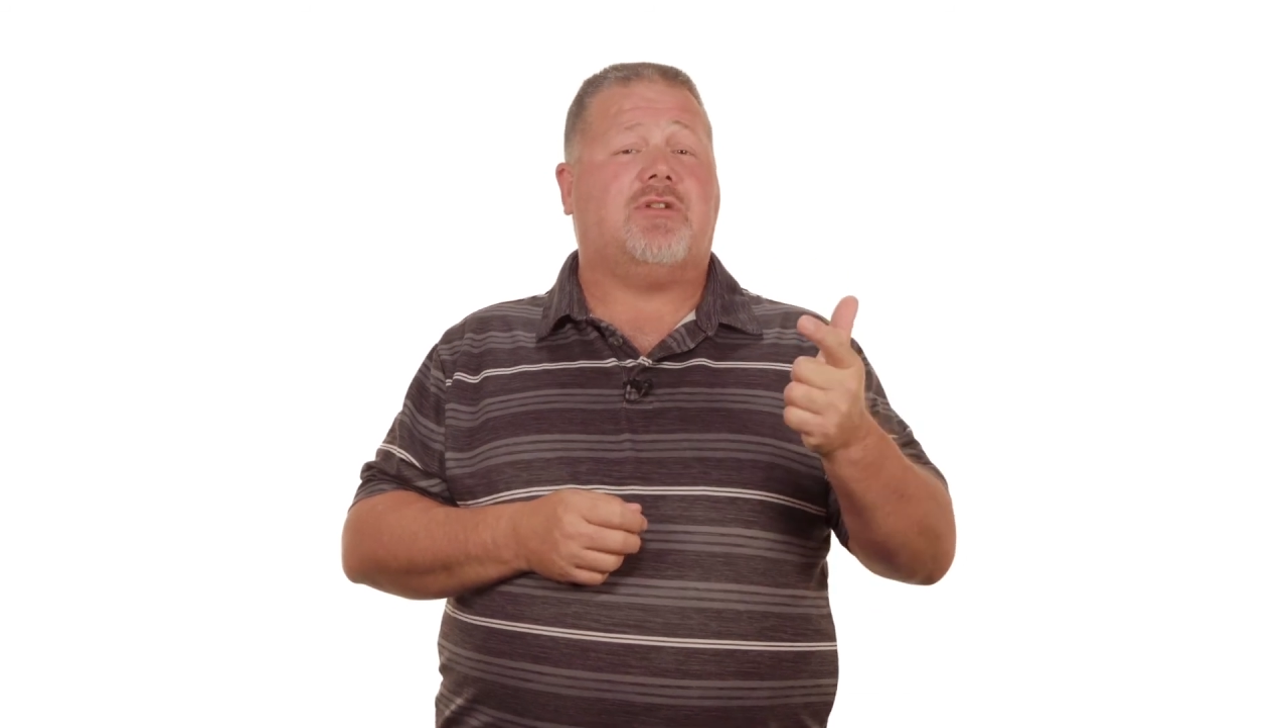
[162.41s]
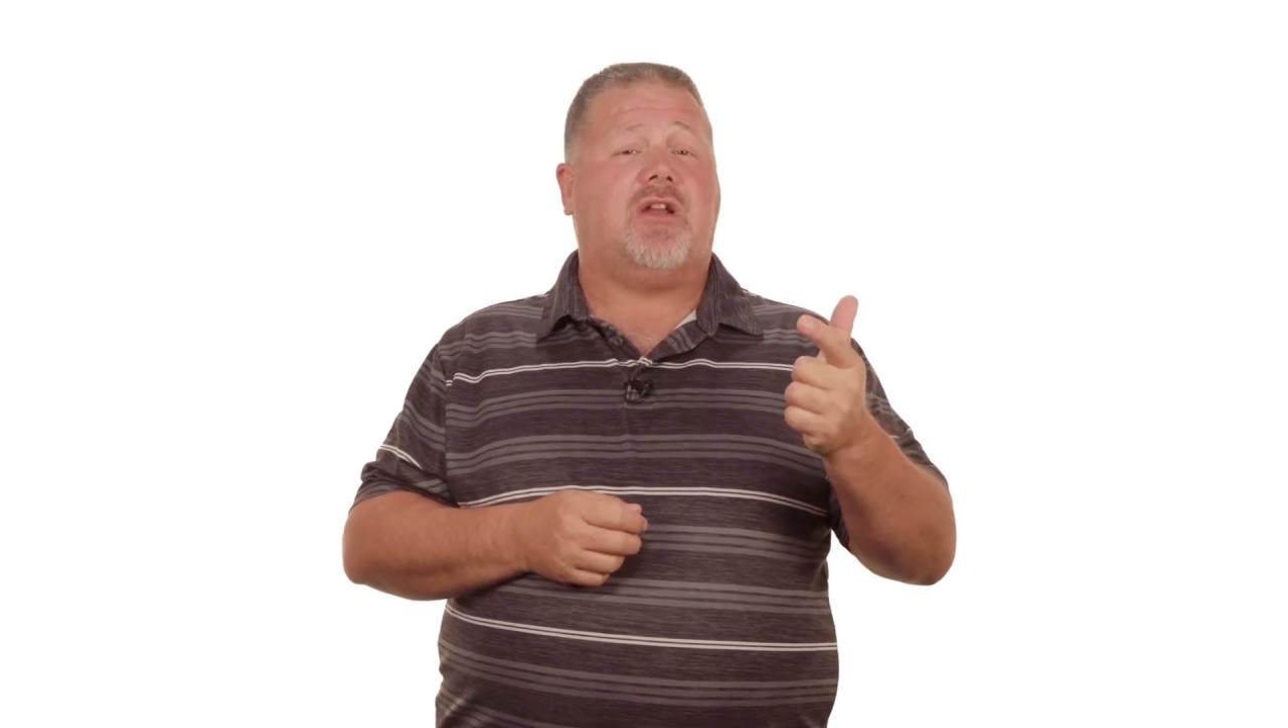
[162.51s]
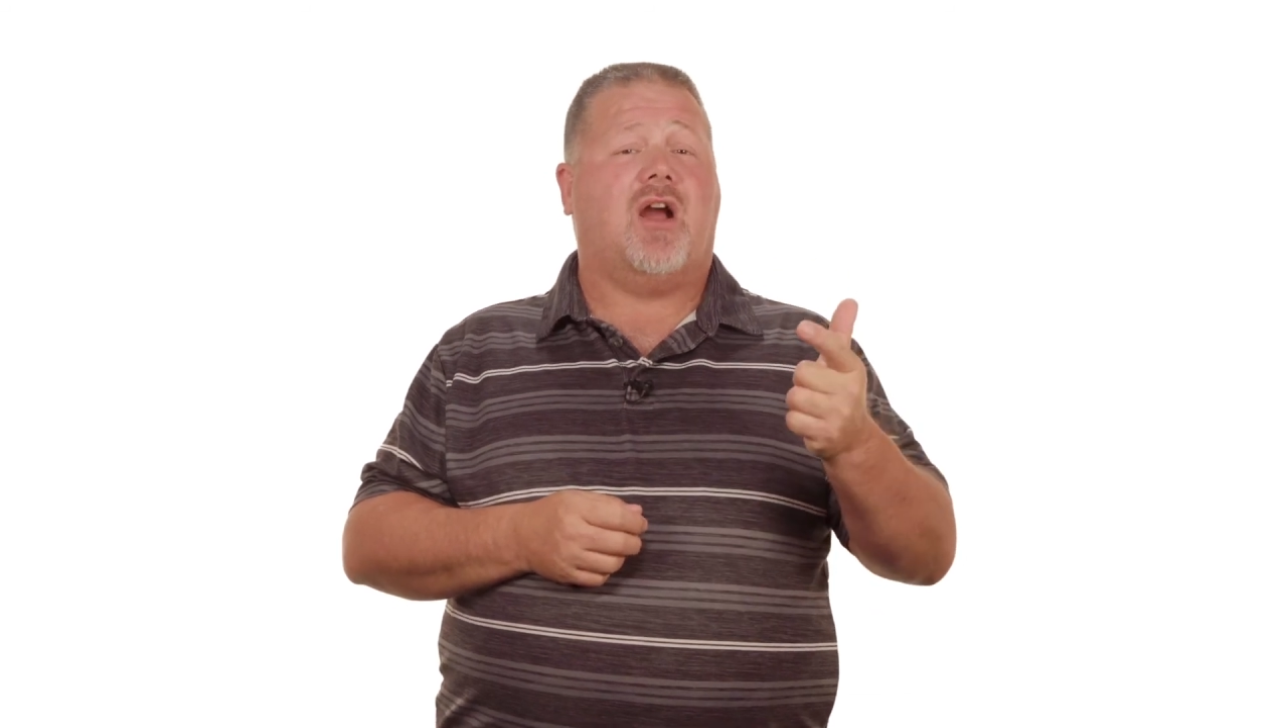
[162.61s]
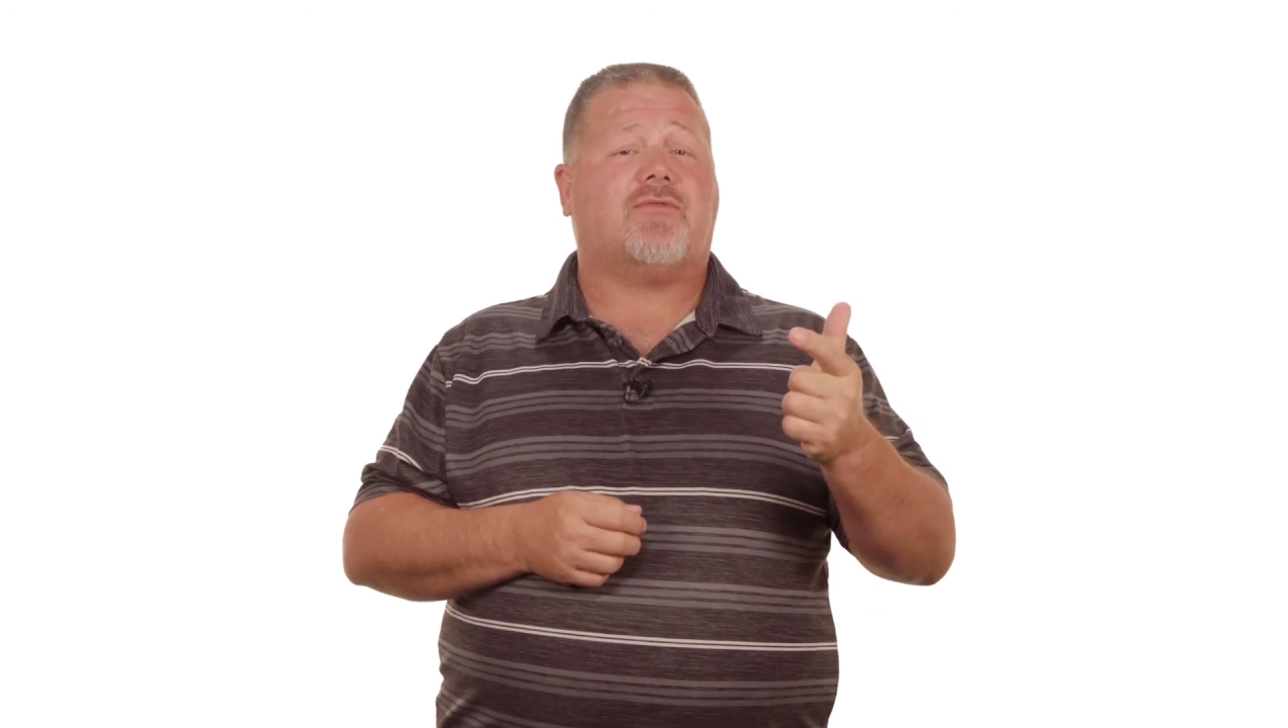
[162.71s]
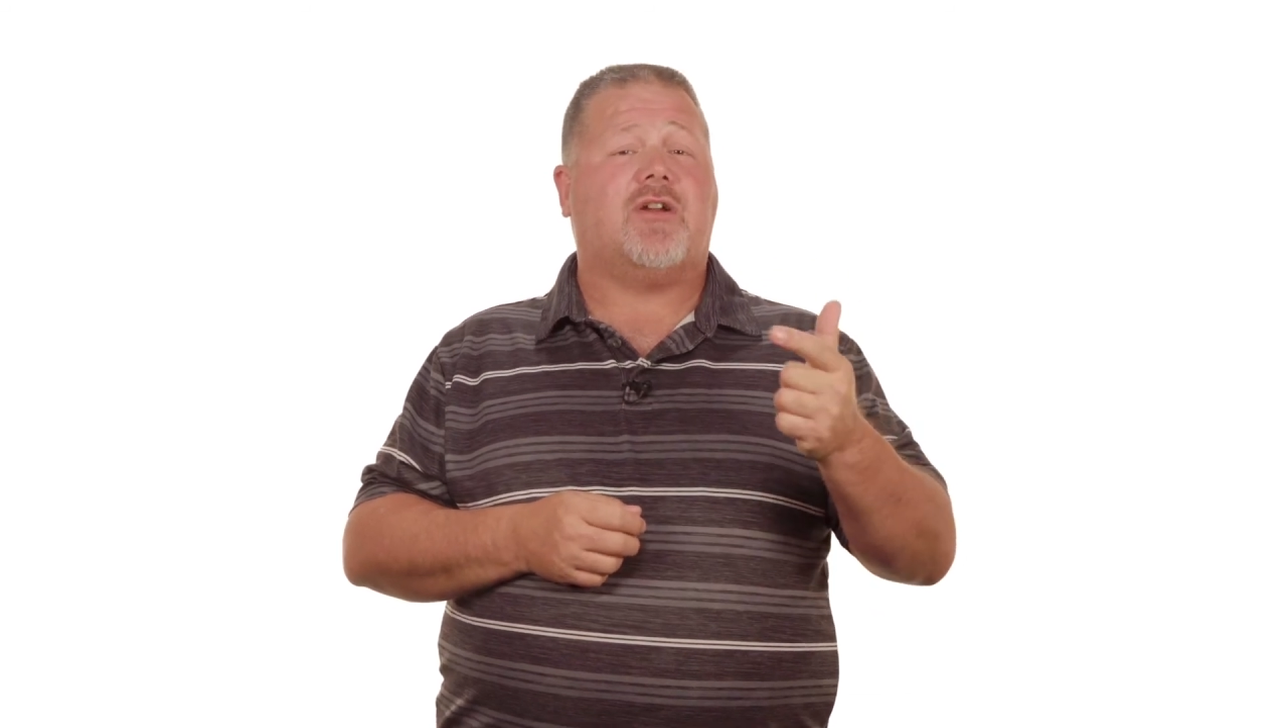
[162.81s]

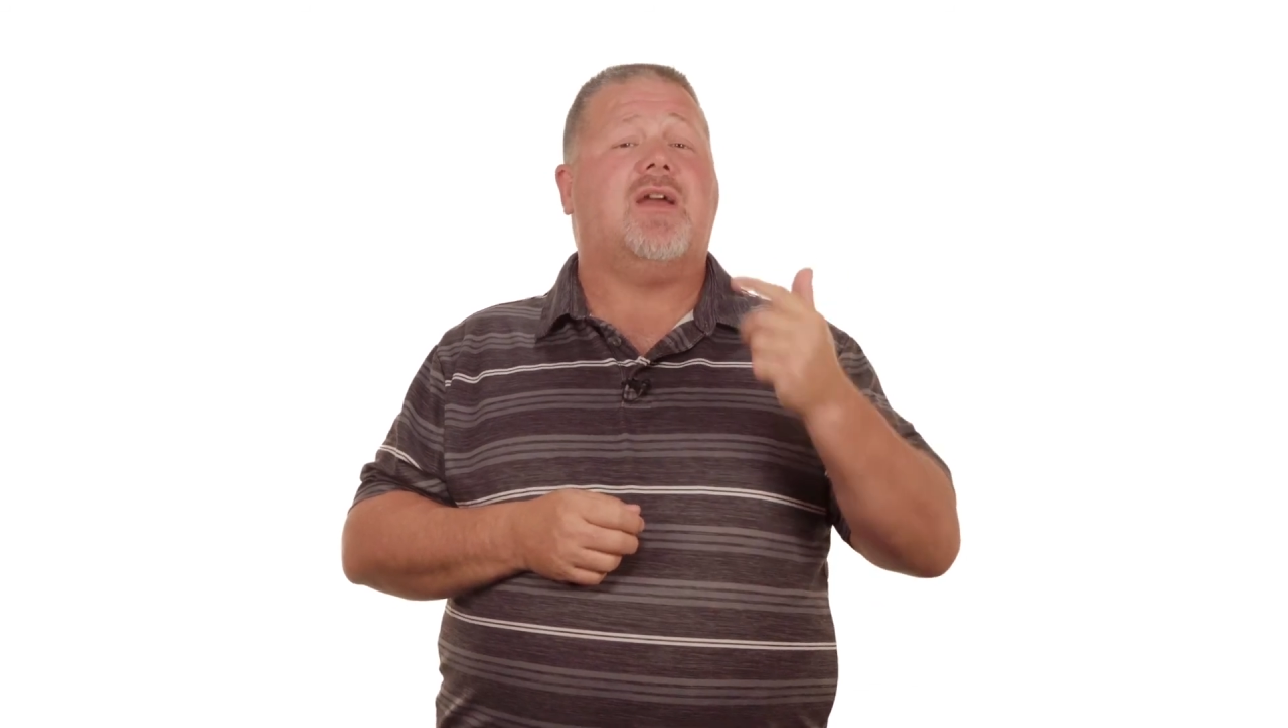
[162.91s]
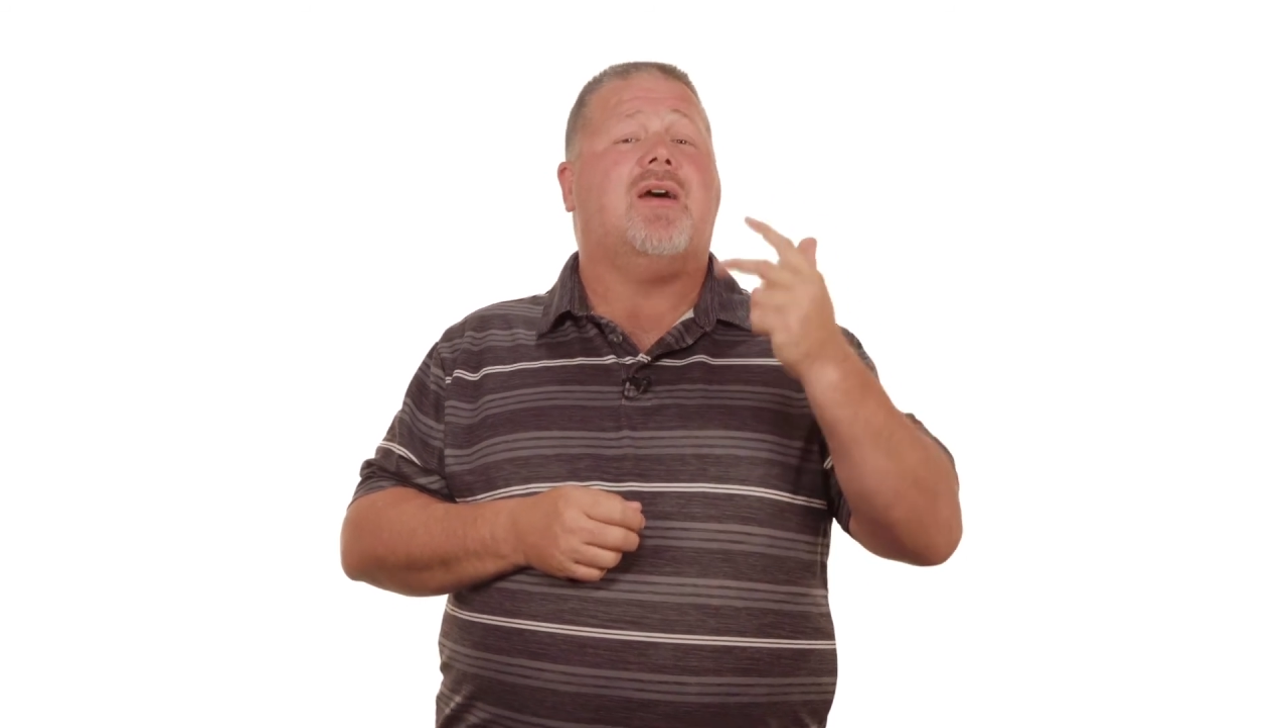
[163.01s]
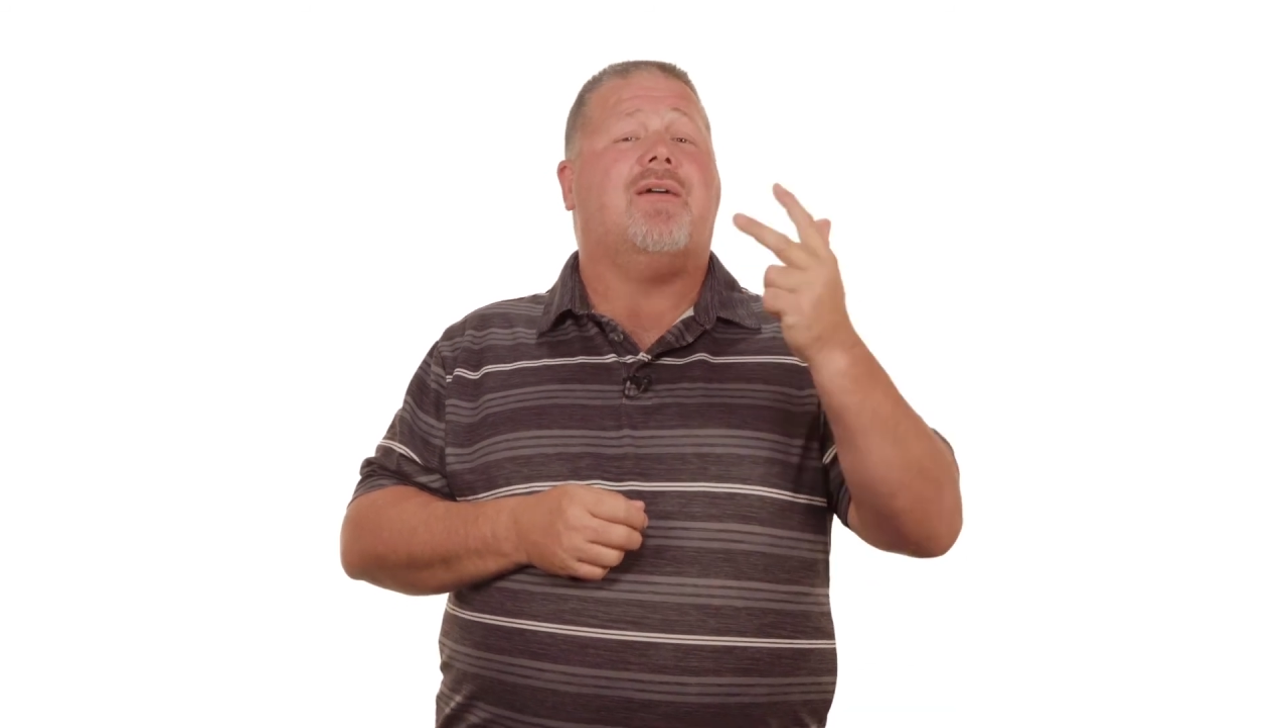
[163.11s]
recovery,